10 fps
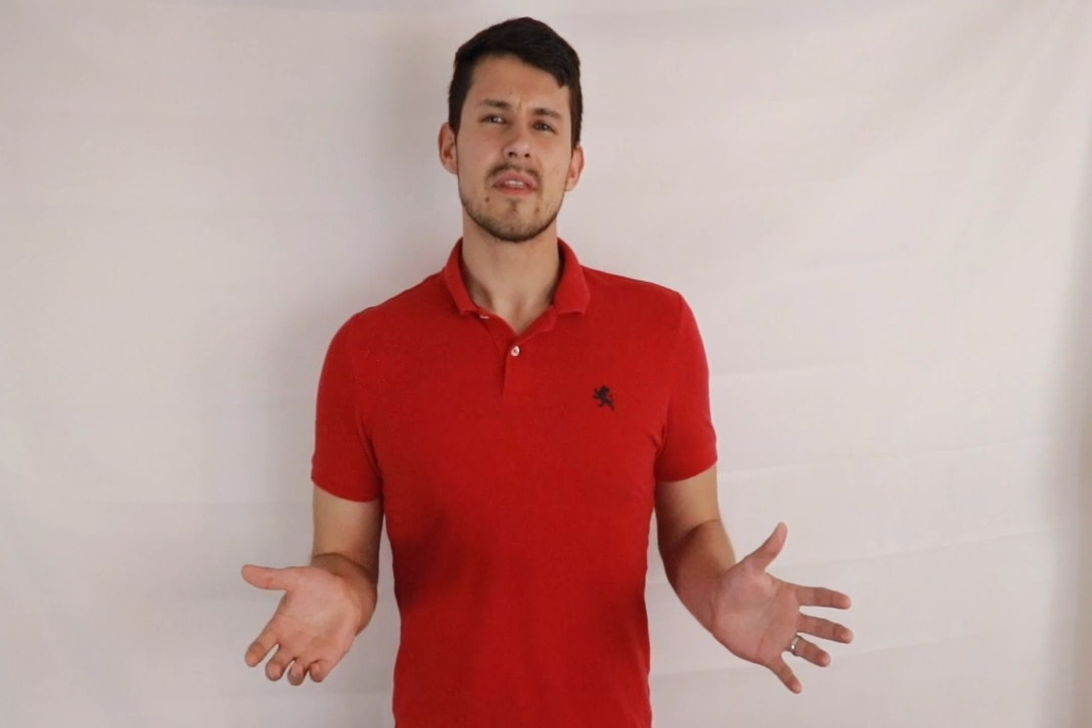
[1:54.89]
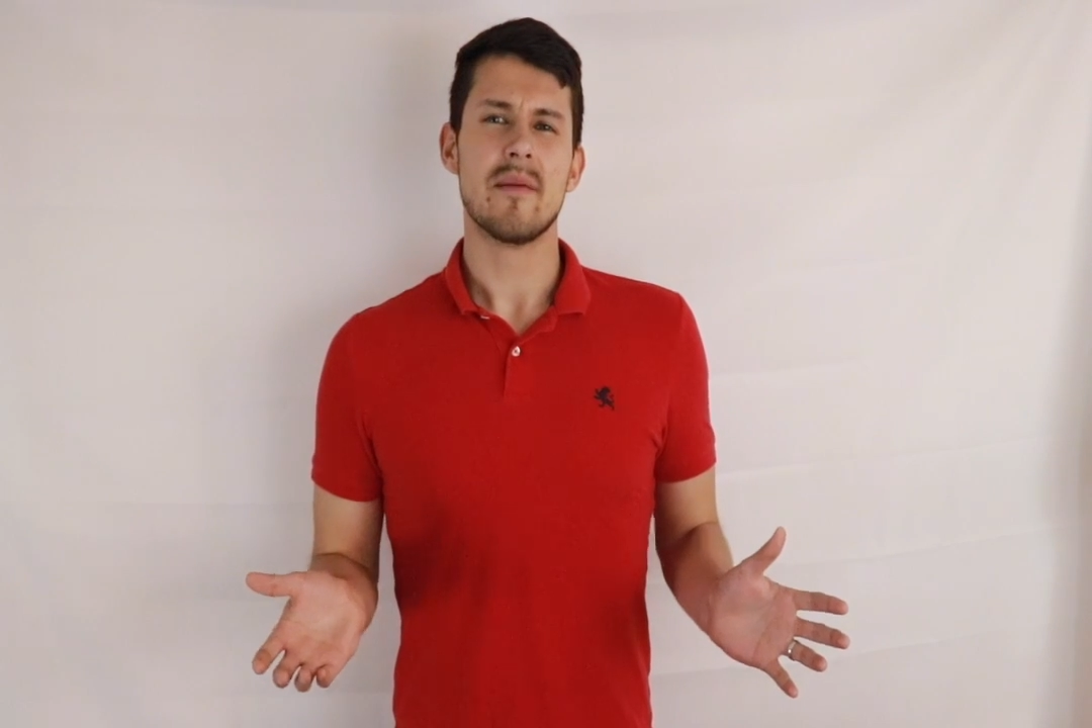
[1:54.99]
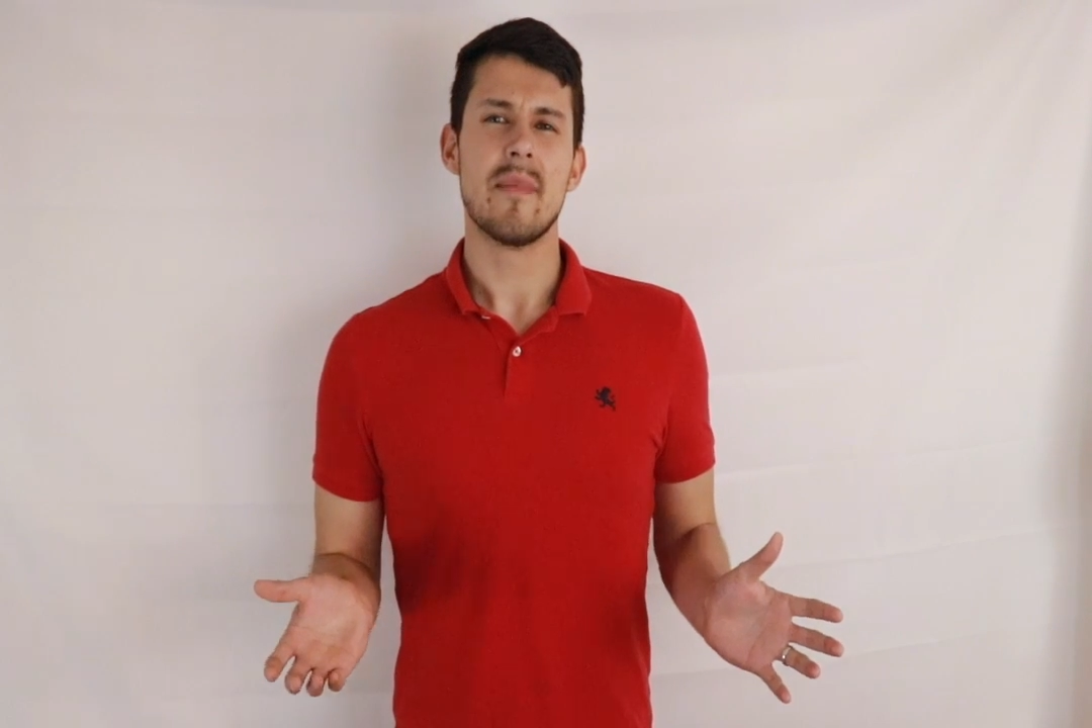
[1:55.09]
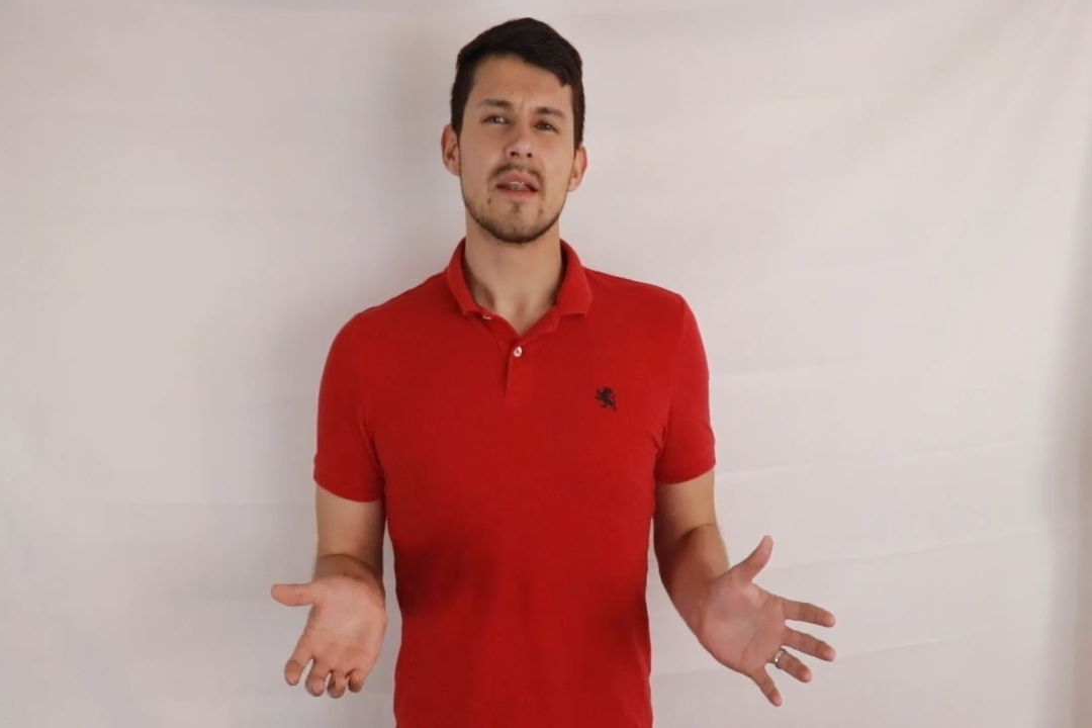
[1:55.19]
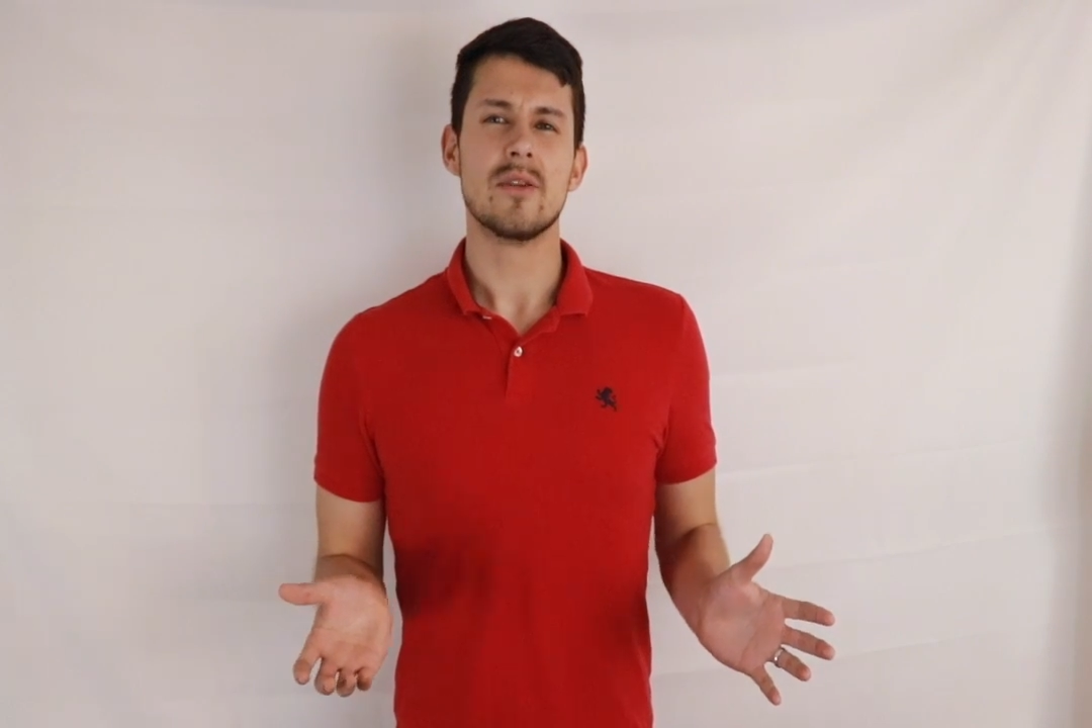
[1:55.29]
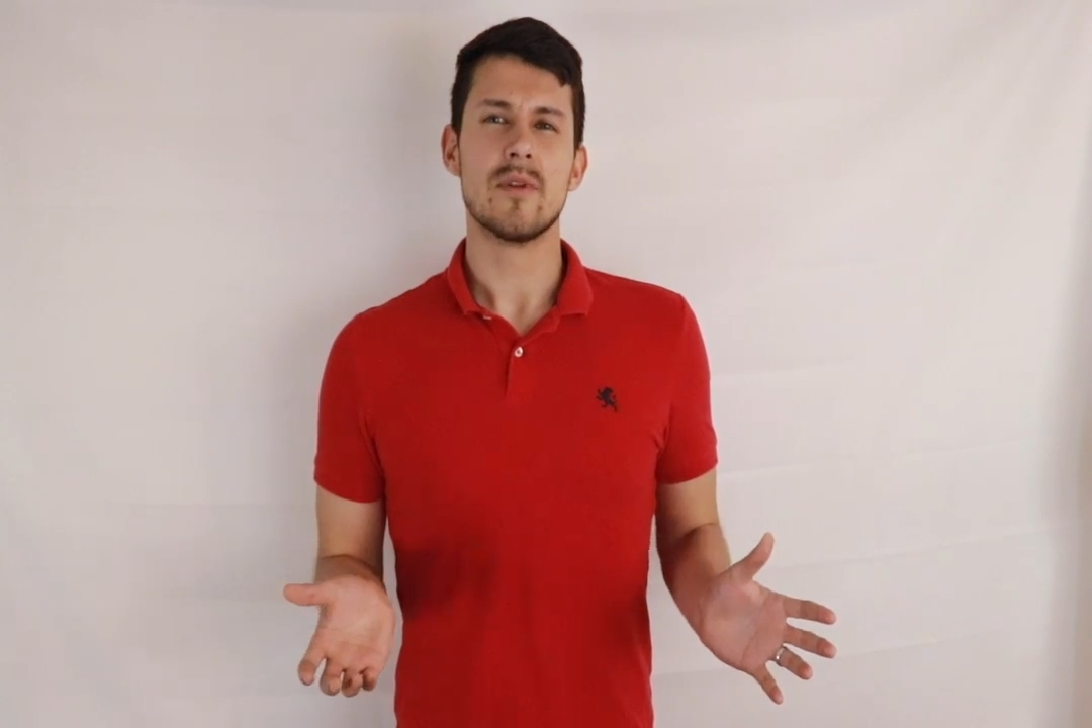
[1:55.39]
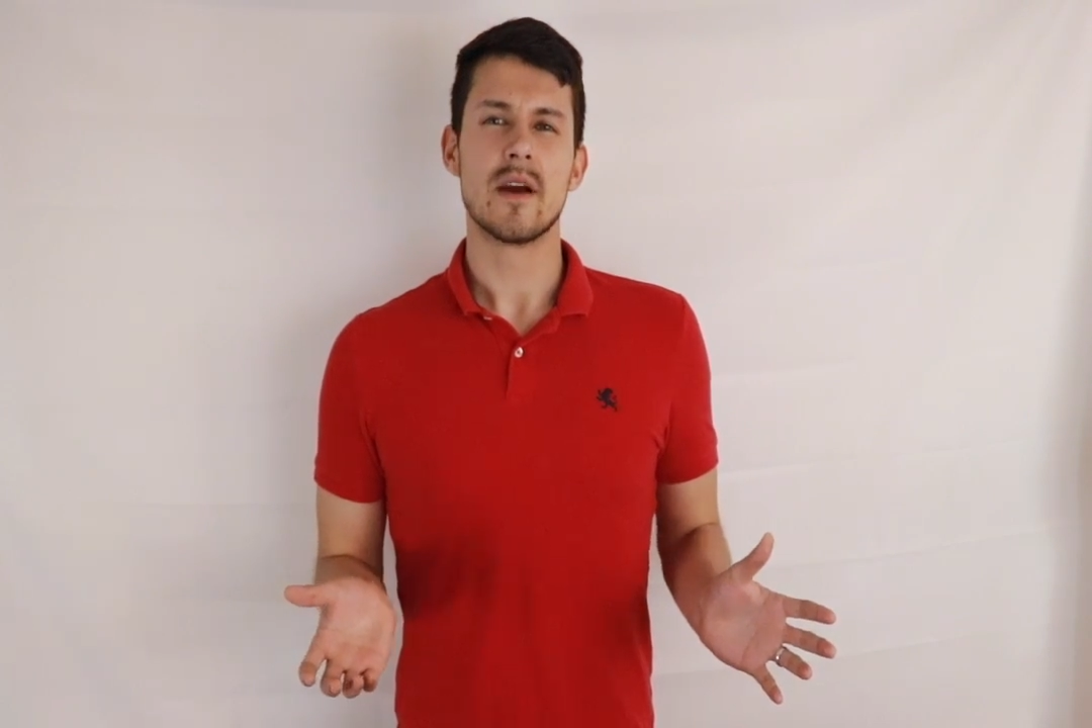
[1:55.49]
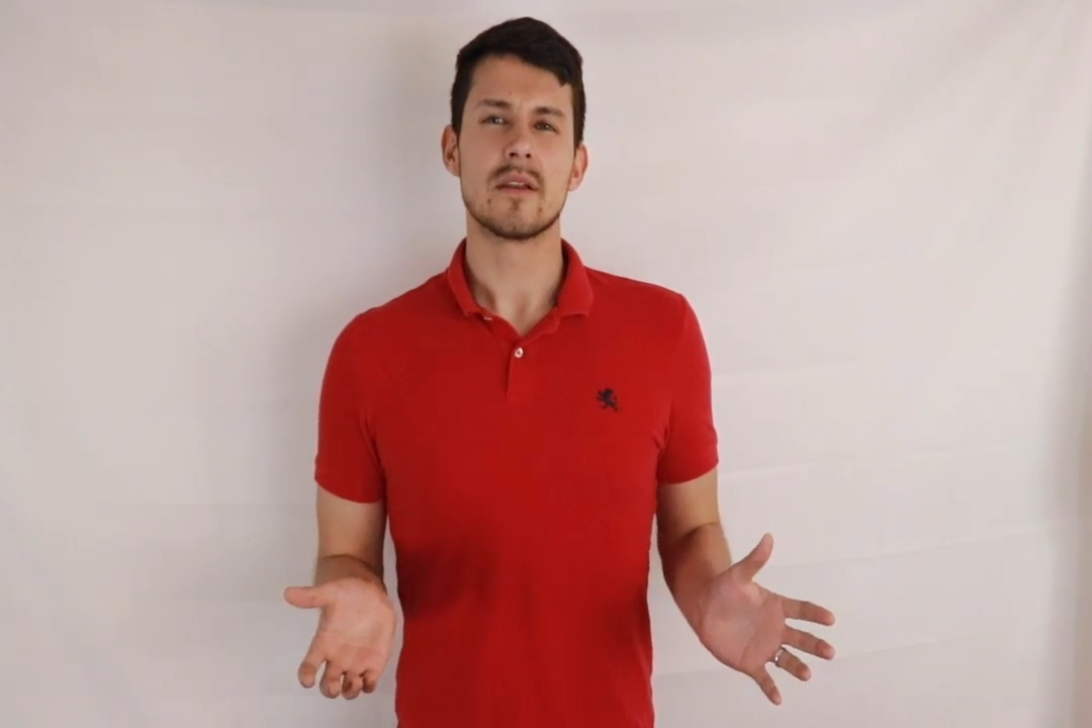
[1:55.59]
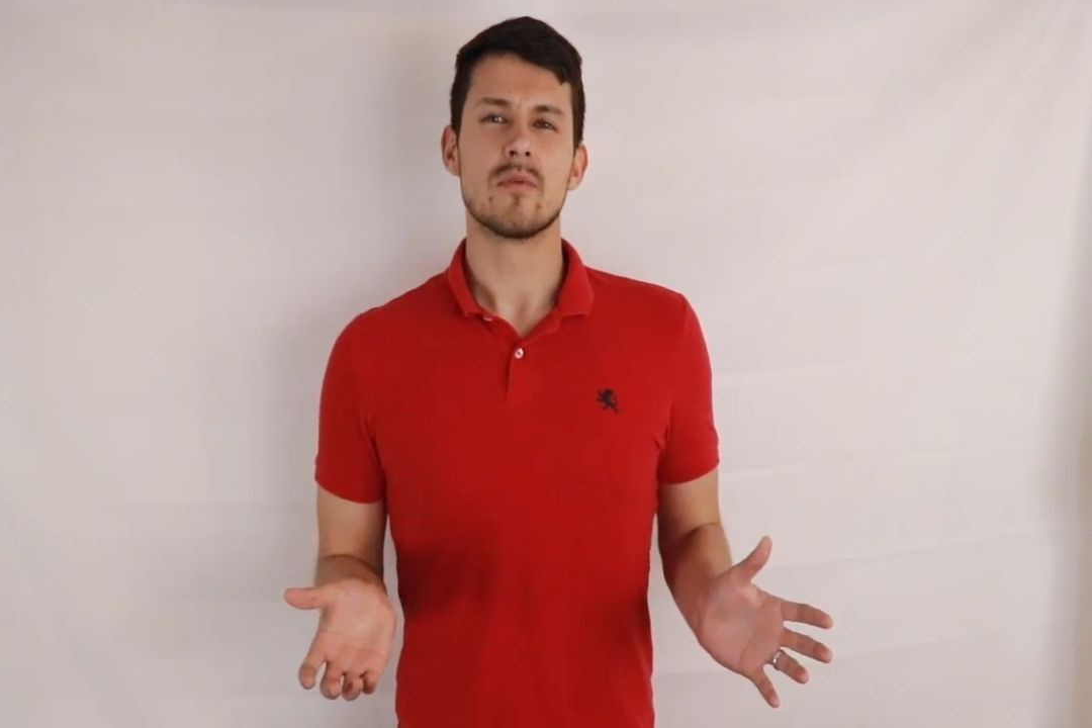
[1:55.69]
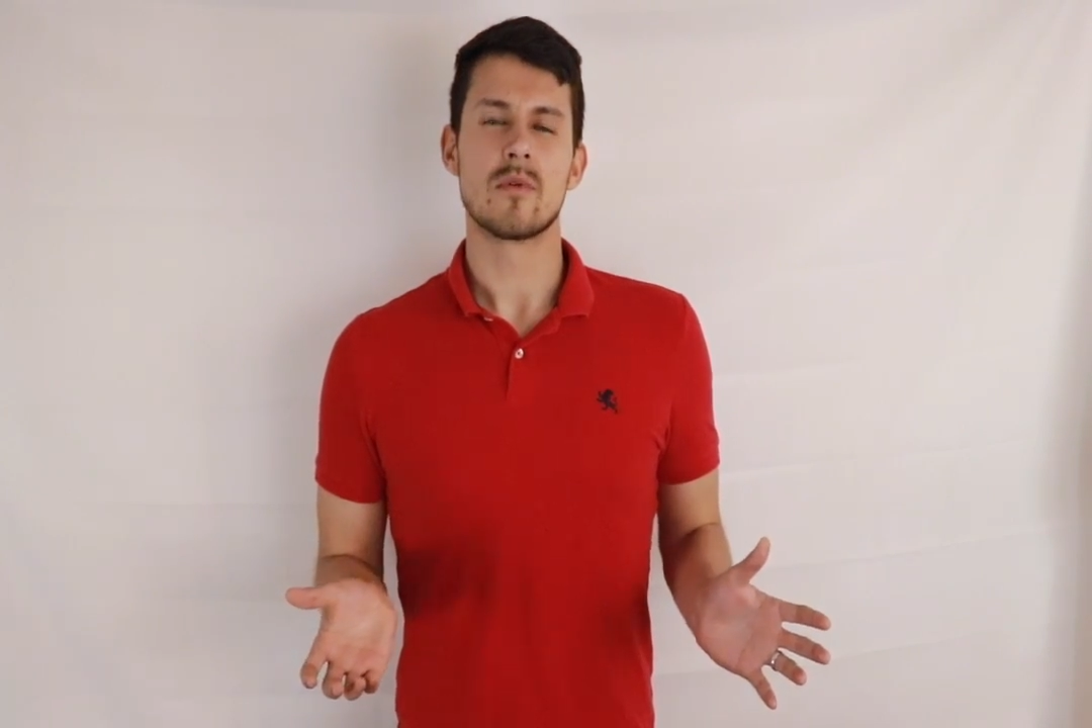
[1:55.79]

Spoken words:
that Man United